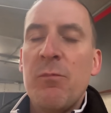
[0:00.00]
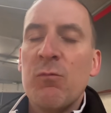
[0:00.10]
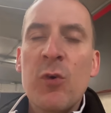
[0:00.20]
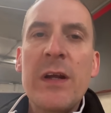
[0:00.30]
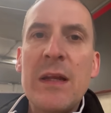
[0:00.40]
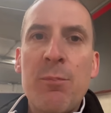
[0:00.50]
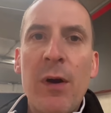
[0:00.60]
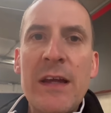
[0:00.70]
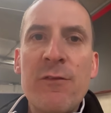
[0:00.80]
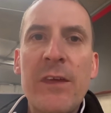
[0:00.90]
Really
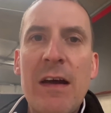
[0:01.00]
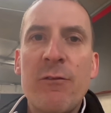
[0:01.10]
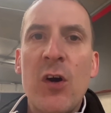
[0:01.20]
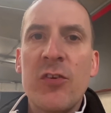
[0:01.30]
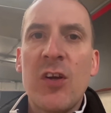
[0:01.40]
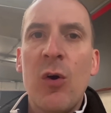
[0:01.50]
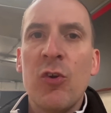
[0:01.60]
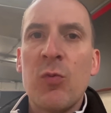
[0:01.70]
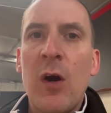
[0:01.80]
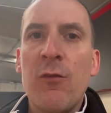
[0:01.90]
brave for that first
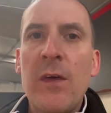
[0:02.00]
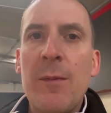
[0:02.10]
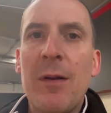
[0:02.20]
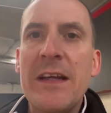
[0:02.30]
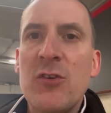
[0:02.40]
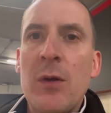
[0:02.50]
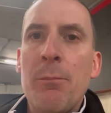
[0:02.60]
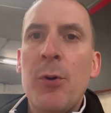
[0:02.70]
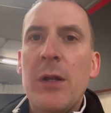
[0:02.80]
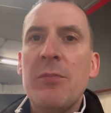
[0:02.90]
goal as well. Fair play to him.
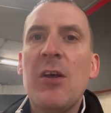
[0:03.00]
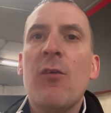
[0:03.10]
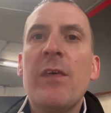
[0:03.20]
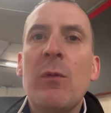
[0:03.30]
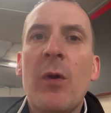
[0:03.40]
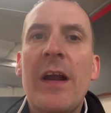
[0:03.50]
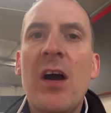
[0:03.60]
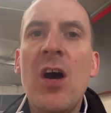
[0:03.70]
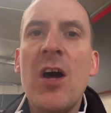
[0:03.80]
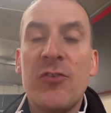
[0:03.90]
Put himself in where
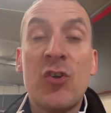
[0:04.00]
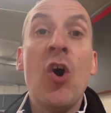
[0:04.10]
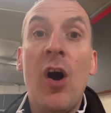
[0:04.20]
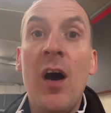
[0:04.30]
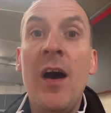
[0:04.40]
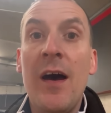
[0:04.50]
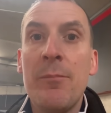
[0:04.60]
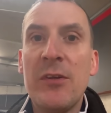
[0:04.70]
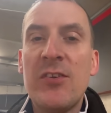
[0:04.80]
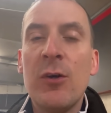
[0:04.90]
it hurts, got
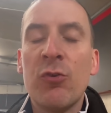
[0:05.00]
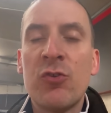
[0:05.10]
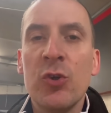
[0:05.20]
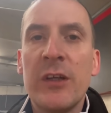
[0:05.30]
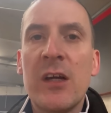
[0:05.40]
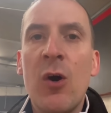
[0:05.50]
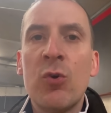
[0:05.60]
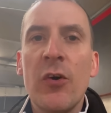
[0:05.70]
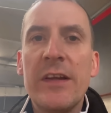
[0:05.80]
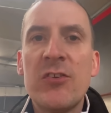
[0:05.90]
hurt, but still scored the goal.
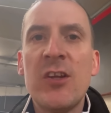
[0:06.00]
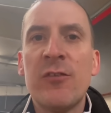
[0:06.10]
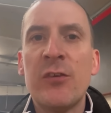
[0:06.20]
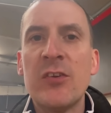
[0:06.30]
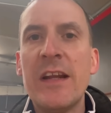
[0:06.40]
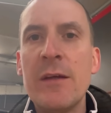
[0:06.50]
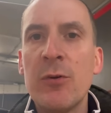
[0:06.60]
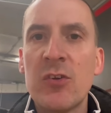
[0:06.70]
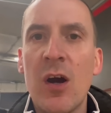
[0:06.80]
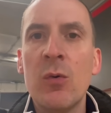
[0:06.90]
Got the assist for
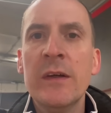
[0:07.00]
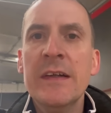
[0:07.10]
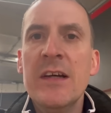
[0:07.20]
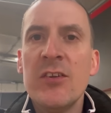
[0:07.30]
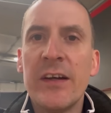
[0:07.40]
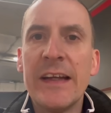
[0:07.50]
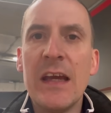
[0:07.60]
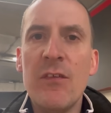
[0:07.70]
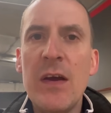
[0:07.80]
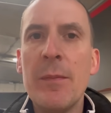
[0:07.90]
Saliba's goal. So I'm going to
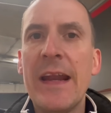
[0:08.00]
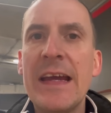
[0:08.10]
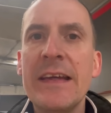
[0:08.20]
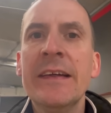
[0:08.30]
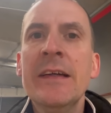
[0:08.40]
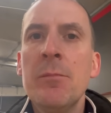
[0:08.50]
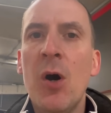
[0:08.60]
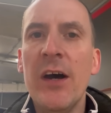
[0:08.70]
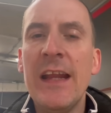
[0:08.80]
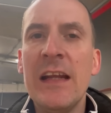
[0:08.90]
give him an 8.
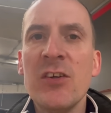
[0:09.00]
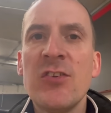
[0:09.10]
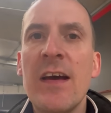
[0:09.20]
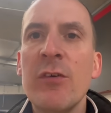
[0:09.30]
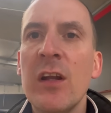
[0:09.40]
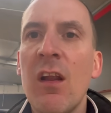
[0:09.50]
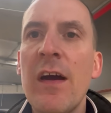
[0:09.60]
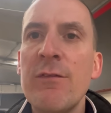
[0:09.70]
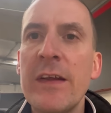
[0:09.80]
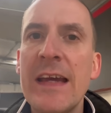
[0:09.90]
Martinelli a 7.
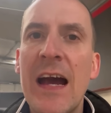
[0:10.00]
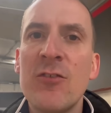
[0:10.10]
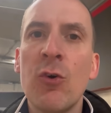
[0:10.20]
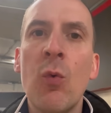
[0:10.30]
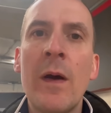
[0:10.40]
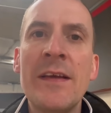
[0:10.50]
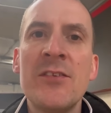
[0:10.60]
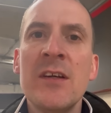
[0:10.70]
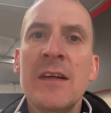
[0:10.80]
Lively, as always,